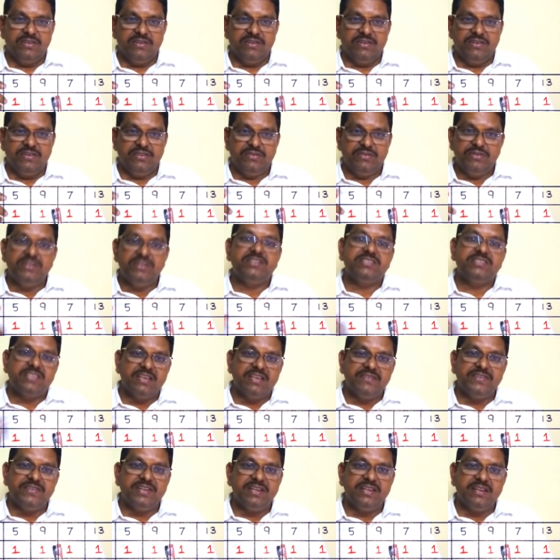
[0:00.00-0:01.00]
unit
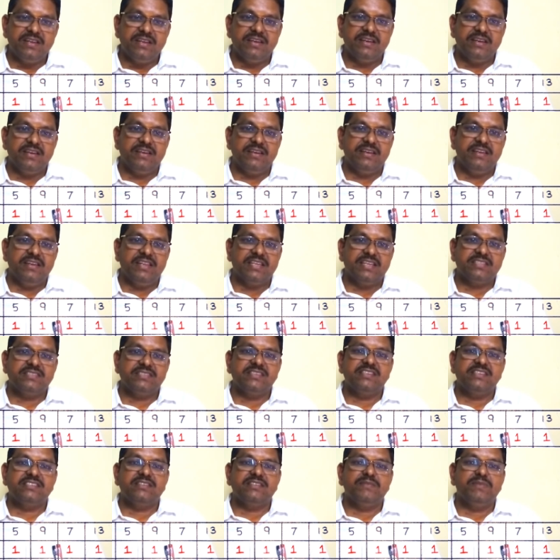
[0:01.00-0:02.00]
7 in
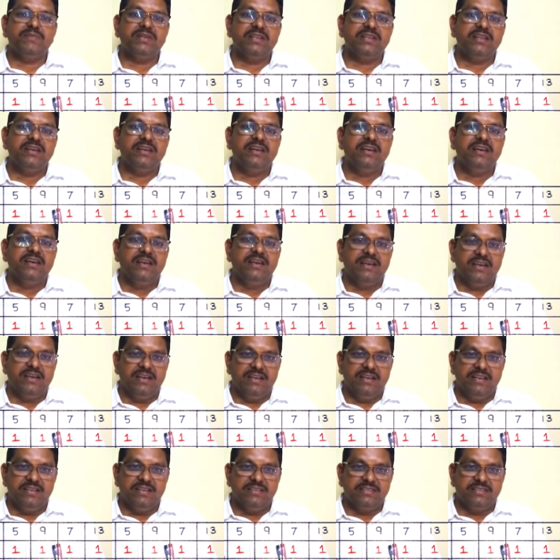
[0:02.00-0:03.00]
exercise number
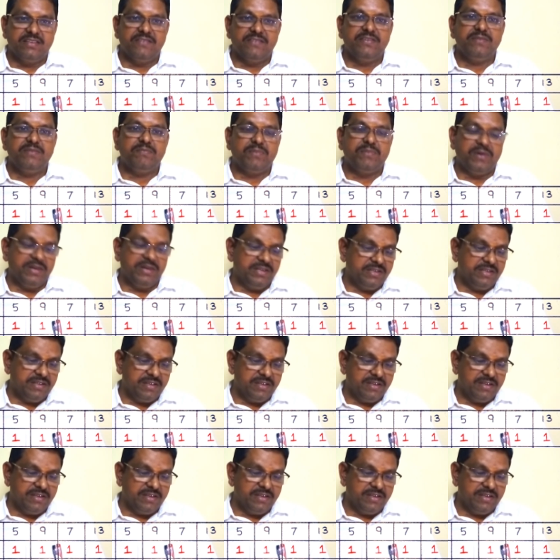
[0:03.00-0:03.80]
7.11.